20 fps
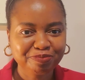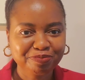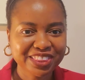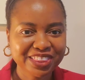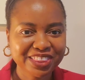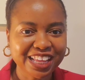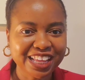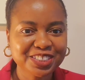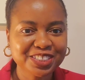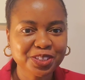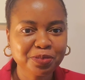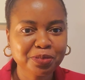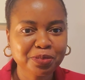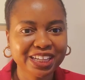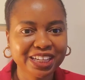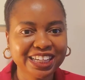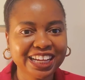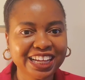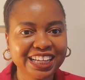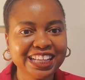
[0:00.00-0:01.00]
Sorry
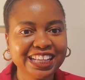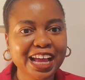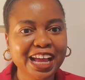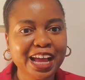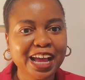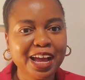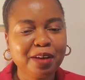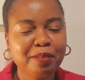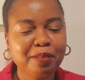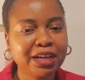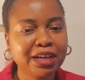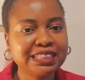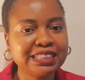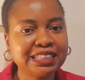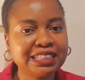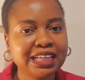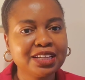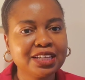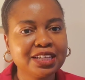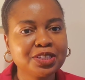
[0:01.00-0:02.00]
about that.
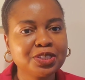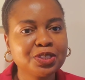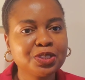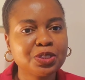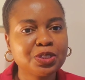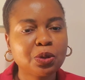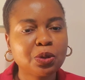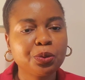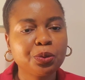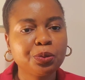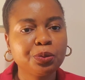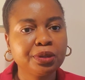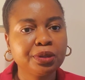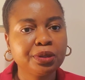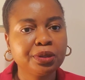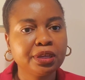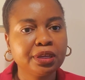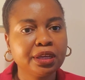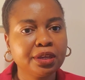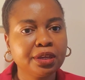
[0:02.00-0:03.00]
But so
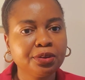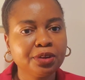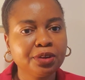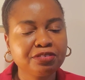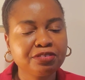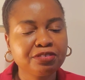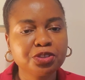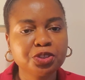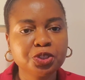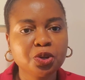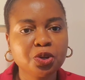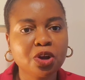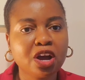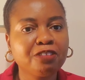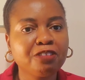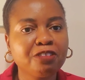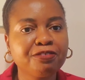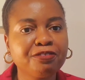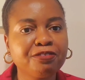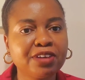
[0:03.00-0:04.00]
you have to show
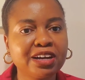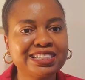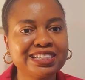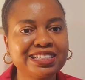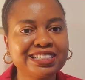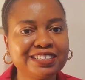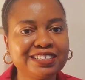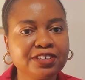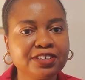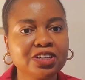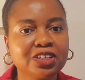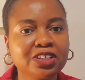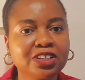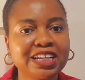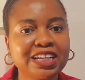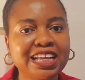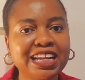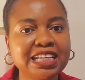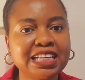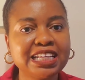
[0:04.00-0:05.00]
how difficult
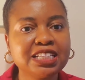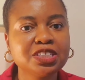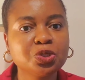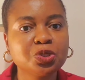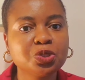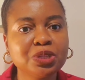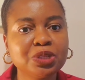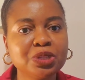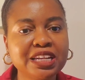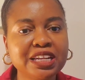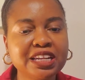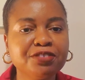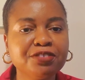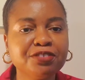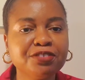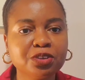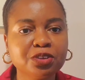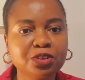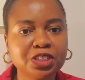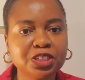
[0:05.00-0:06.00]
it is to
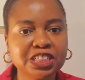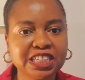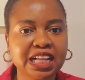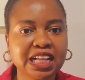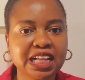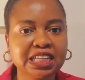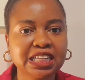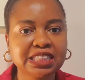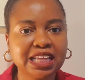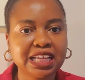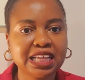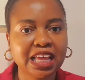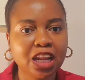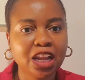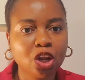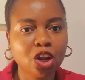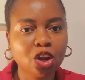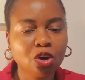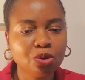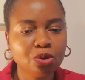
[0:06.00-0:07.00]
leave your child
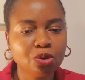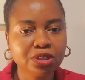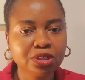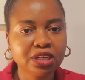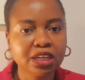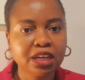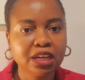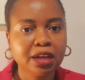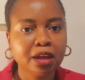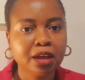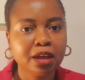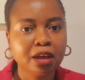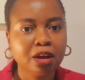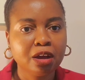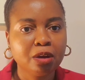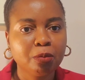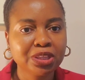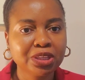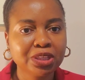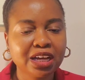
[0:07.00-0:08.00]
alone
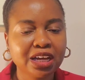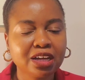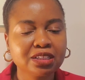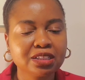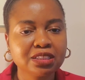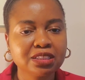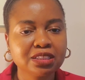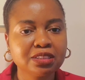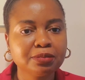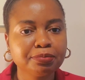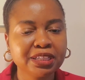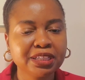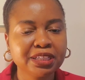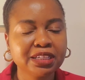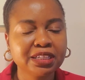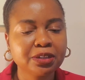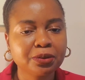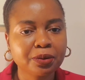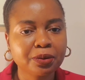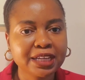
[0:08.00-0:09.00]
without
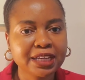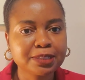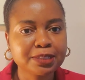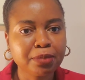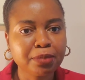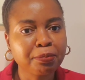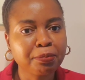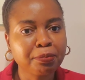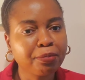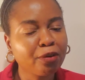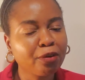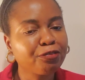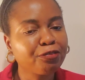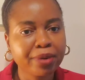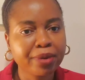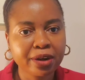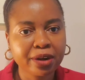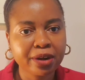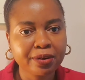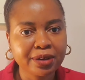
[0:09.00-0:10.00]
being raised by
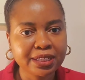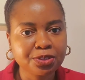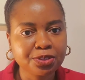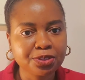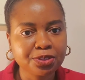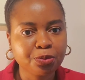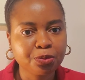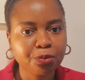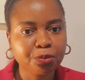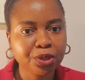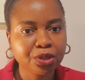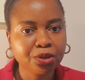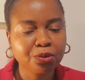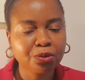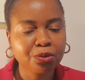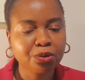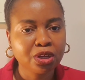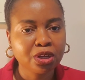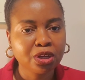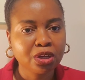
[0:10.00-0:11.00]
both parents. We
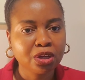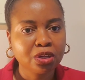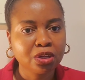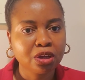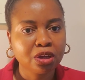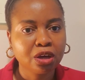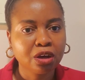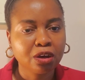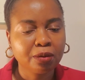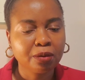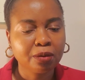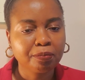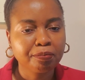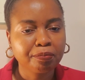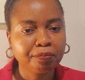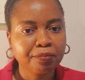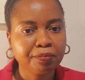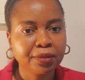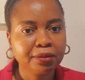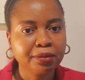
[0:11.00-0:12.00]
know,
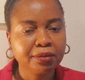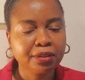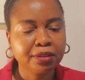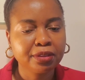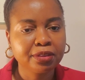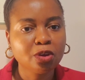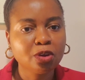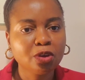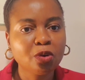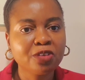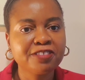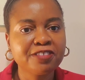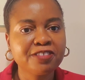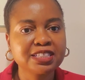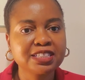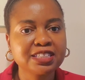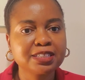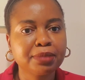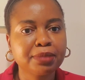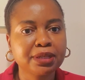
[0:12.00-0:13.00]
no
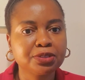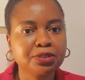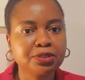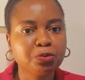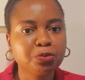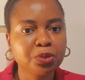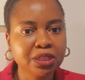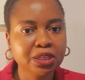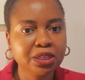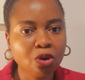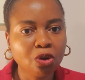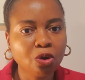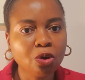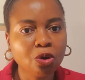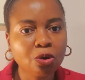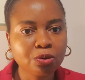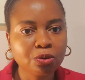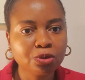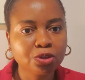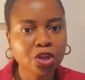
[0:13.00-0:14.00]
offense, but we
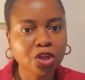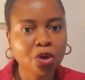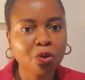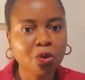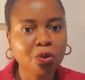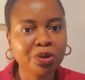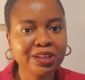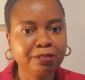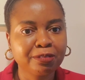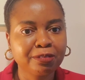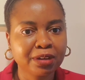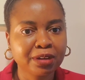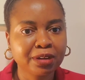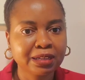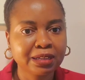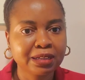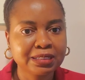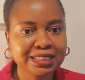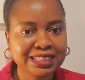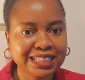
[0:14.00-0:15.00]
all know
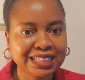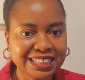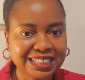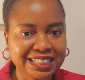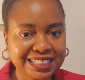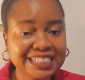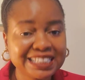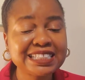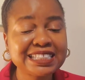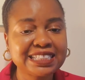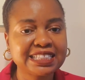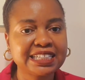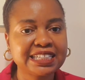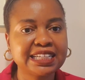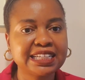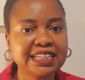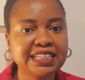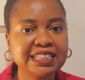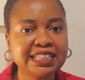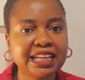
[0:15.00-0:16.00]

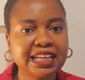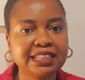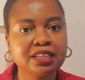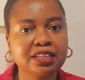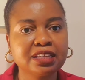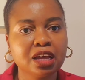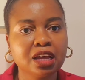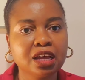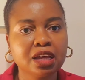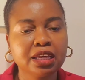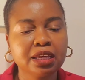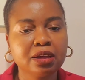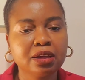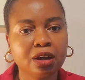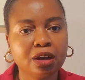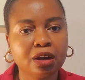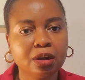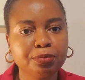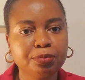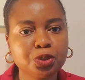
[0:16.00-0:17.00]
statistically that
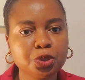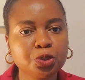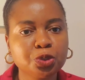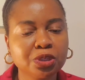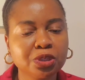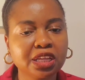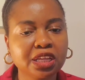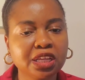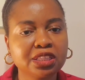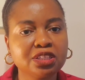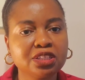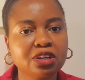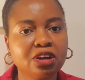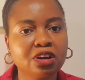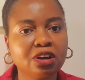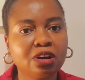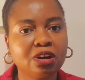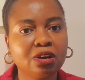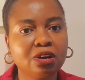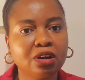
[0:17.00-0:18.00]
children that
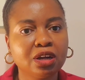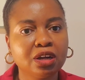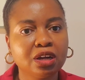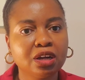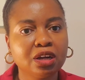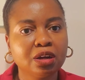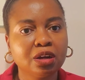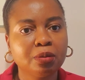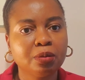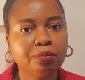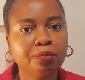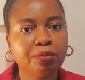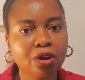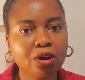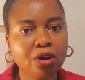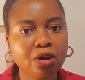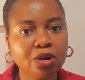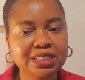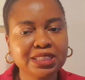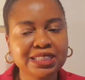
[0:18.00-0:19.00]
are
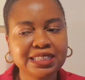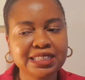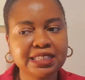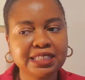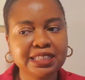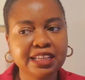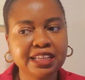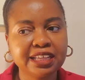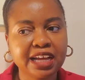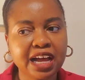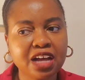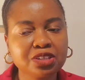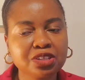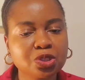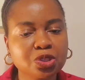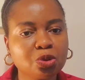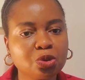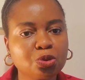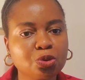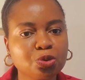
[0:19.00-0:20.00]
brought in a
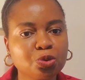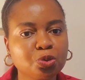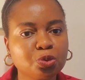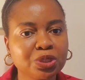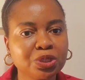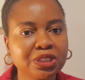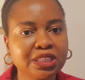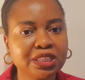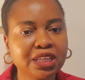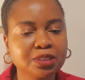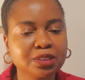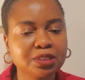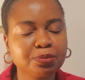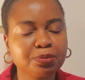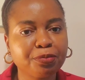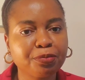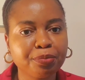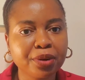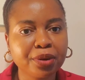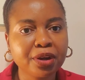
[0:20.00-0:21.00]
household without
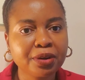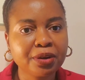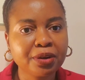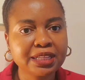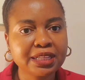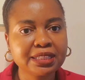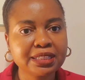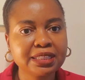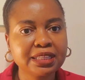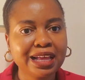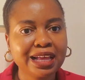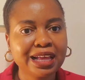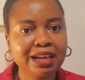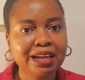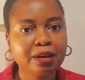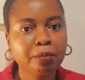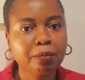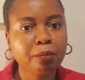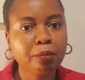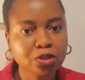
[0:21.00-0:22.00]
both parents,
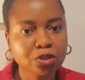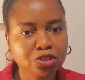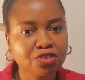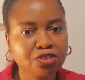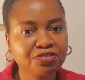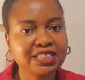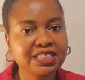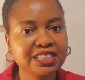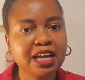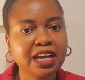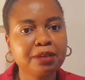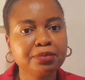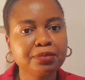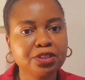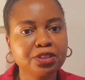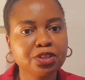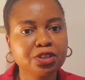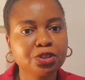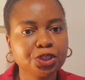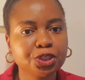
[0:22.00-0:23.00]
most of the time
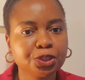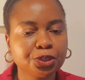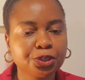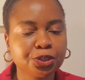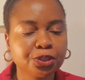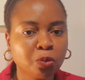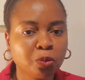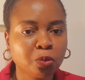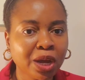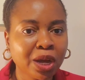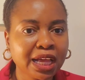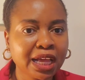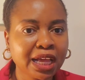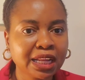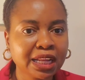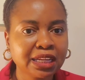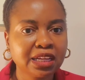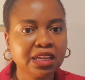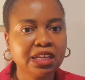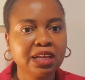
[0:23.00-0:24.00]
they don't turn
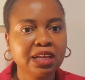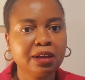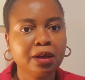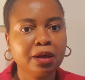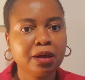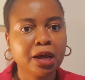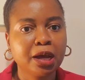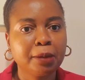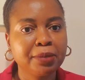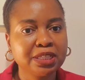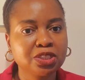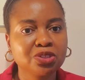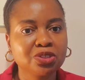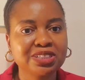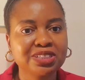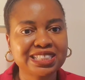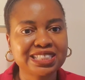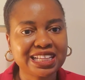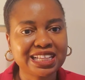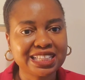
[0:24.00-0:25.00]
well. are based on
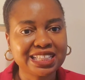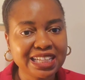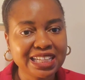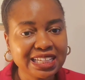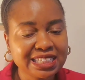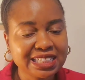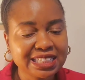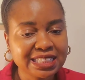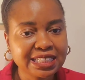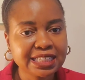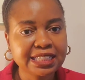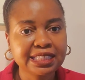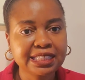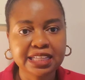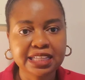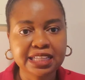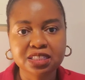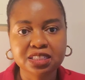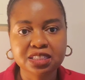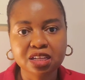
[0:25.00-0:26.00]
statistics.
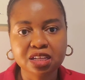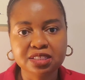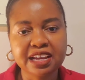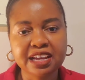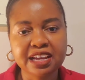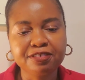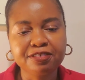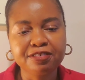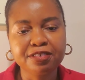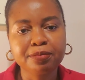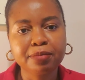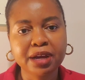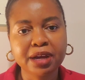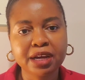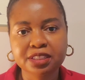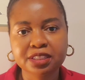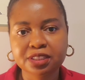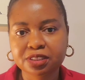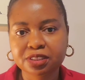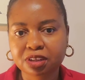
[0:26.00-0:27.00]
That's not
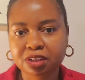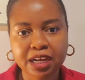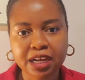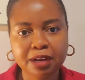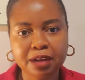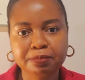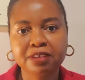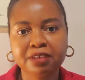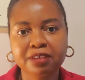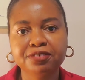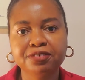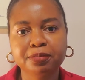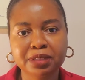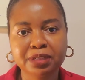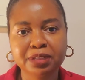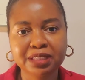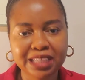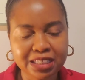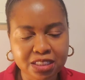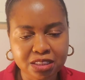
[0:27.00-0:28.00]
everybody. Don't come after
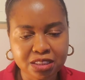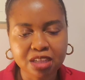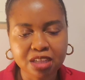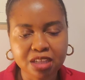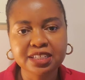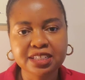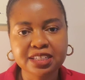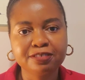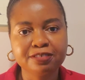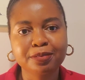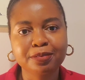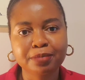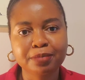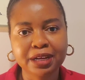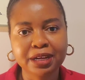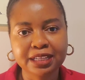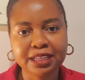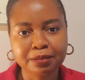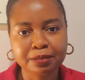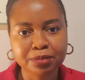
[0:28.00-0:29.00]
me. That's not
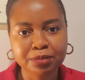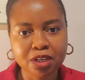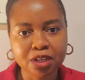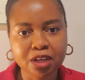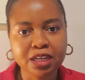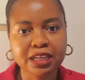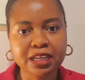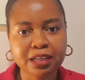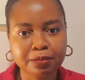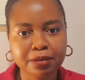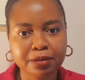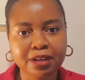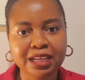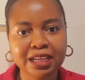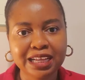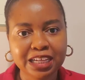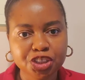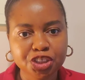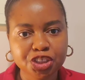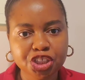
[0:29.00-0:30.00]
everybody. I'm talking about
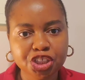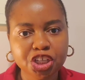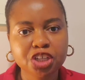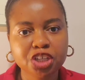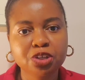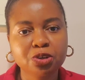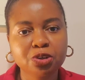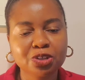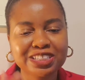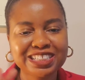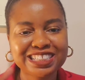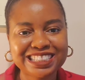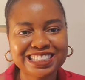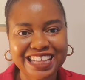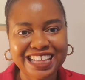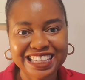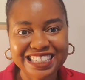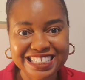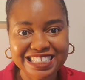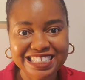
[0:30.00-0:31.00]
general
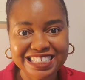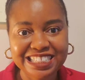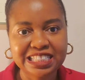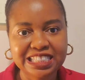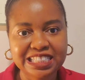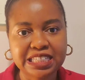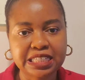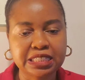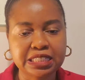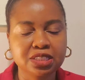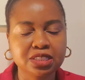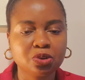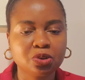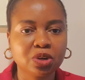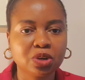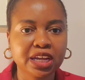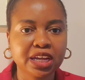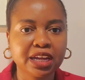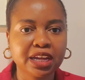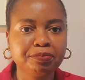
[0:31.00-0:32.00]
statistics,
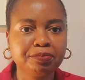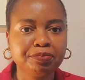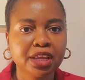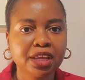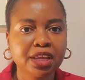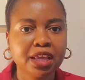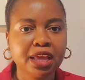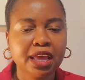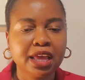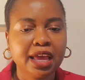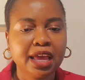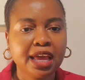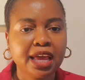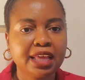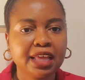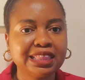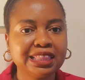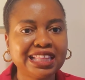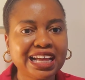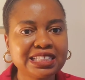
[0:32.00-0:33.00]
okay?
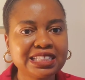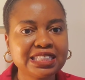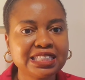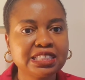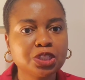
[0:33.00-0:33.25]
And that's the